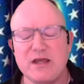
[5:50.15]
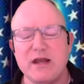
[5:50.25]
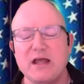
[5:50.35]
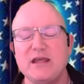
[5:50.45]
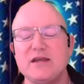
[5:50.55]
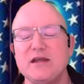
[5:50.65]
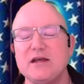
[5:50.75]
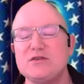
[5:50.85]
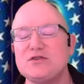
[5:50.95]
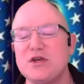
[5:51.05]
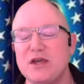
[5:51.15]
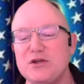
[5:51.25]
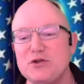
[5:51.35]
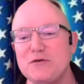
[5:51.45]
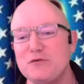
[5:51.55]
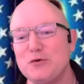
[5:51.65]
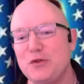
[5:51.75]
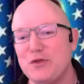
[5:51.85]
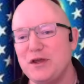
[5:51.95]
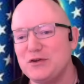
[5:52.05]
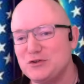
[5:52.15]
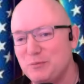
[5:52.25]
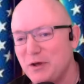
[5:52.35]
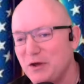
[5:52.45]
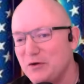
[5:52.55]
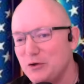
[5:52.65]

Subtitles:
And I cannot say enough good things about